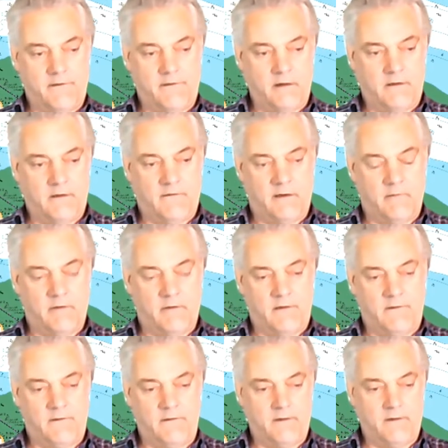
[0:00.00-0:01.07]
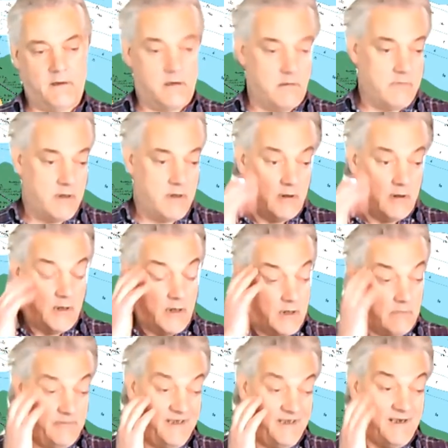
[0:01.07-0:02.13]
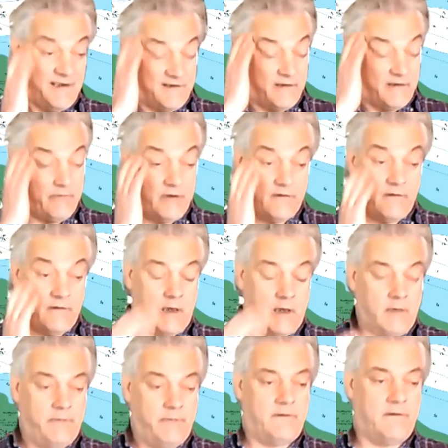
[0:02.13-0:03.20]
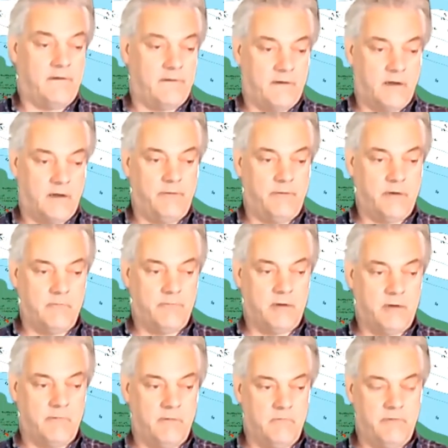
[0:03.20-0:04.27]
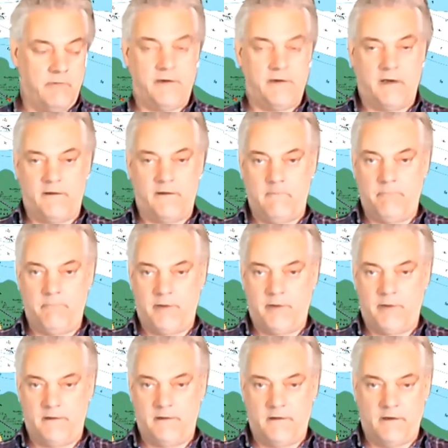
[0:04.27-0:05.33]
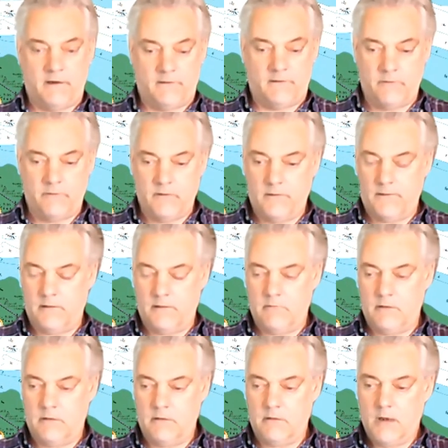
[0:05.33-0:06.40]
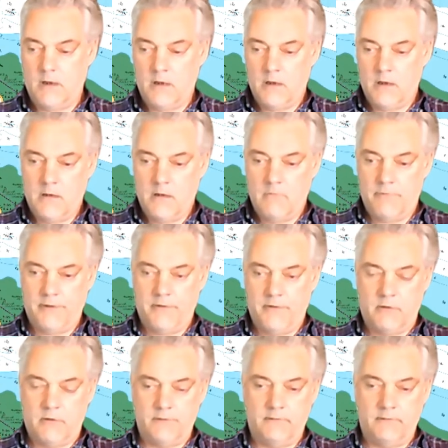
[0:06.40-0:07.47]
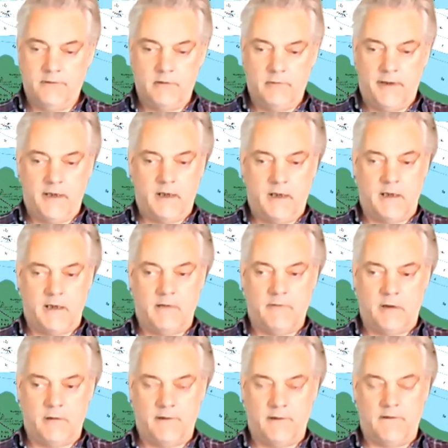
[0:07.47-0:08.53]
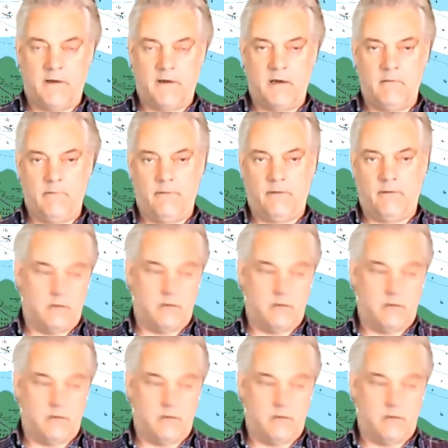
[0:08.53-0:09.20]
in the examination time? Yes, if it's a significant problem which has impacted, yes, of course it will. But the model that we have, our exams,